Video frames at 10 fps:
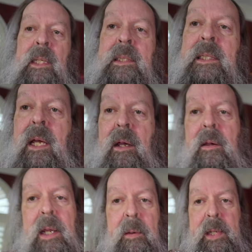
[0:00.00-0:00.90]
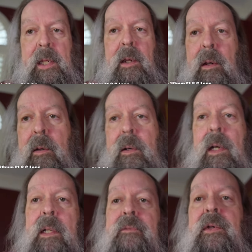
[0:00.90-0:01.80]
So here we go
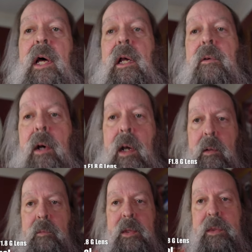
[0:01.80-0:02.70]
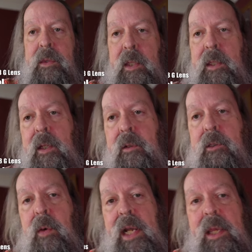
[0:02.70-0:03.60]
on a vlog walk with the new
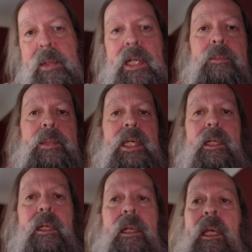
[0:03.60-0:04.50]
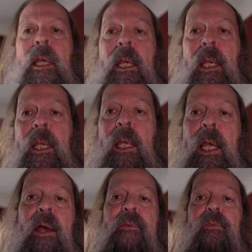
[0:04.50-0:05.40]
20 millimeter
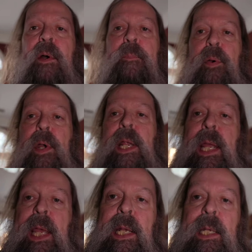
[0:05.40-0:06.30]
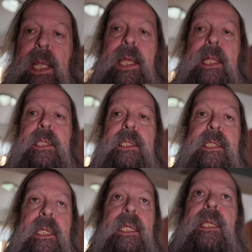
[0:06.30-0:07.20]
f1.8
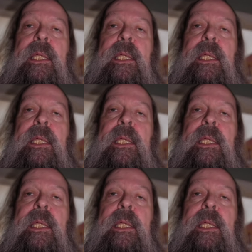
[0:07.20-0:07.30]
lens,